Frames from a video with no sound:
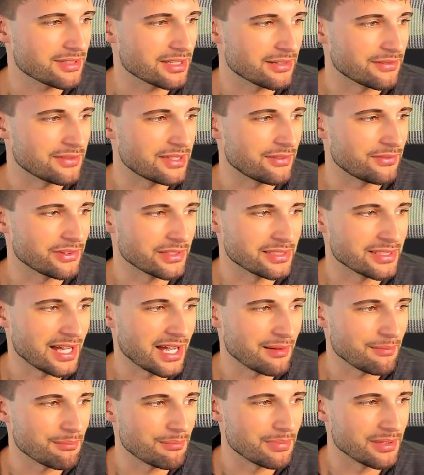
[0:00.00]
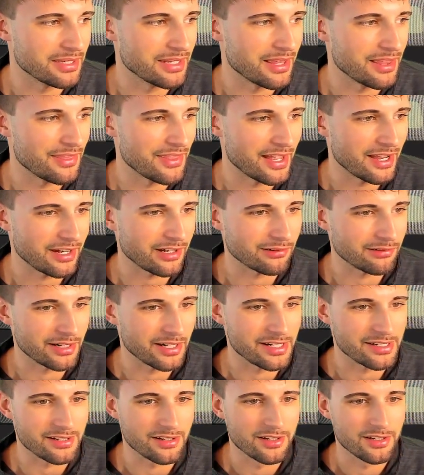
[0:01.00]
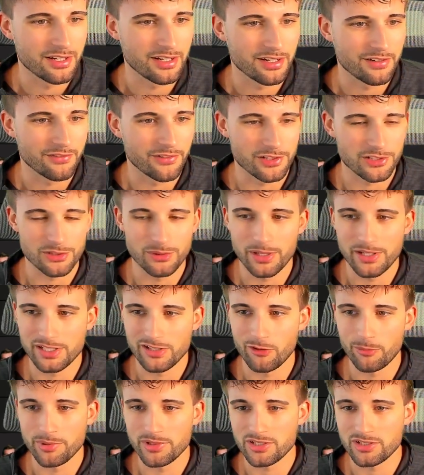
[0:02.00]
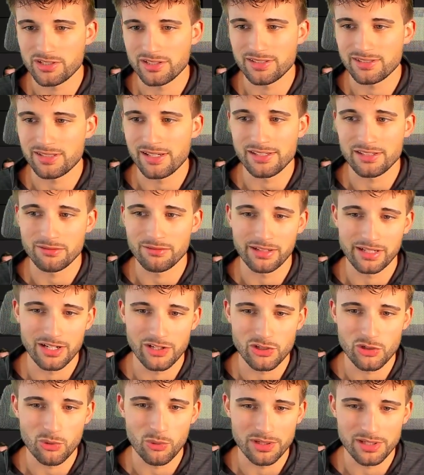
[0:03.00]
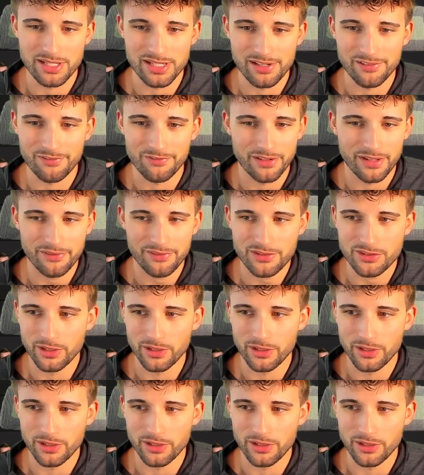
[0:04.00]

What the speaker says: They have definitely not been that great versus the wide receiver position this season, ranking 25th.